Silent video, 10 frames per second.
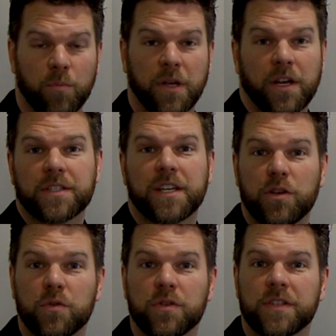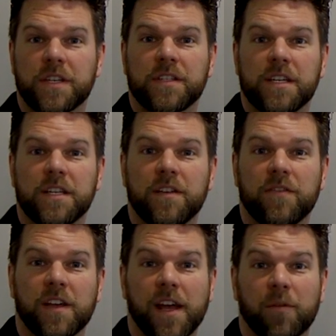because they use
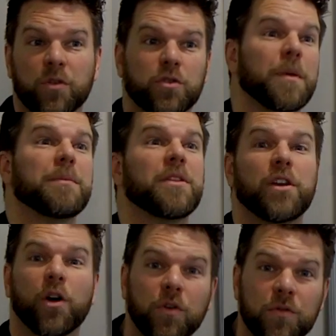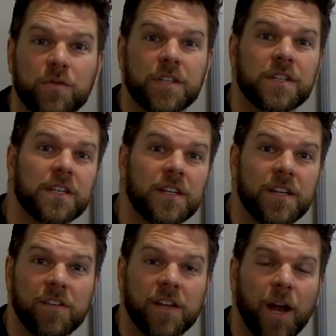CCTV cameras, or maybe they don't use
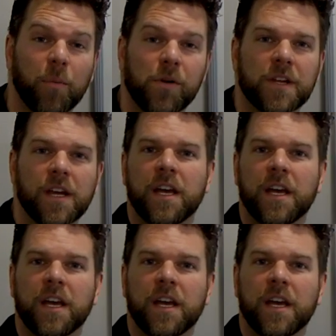CCTV cameras,